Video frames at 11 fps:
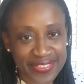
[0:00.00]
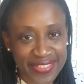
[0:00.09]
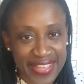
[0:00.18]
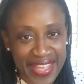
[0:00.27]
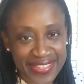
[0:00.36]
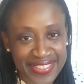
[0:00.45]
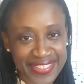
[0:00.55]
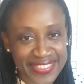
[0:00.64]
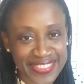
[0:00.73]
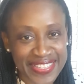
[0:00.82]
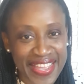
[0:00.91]
that is
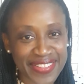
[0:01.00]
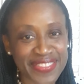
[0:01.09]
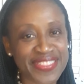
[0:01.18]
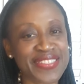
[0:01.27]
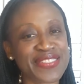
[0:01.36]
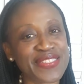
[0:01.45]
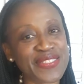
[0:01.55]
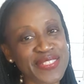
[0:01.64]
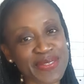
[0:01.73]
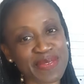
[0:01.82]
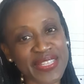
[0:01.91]
attached to this
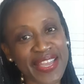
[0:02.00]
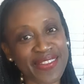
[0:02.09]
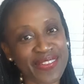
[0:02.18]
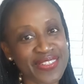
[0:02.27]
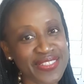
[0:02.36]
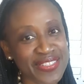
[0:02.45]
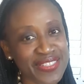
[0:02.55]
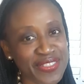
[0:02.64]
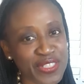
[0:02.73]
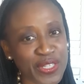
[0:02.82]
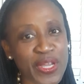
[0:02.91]
YouTube channel is,
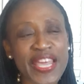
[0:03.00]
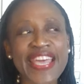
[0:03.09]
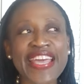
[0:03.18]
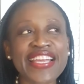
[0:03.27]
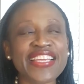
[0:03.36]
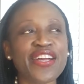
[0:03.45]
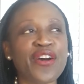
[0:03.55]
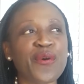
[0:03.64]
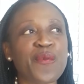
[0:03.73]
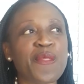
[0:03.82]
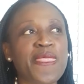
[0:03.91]
is true. You know,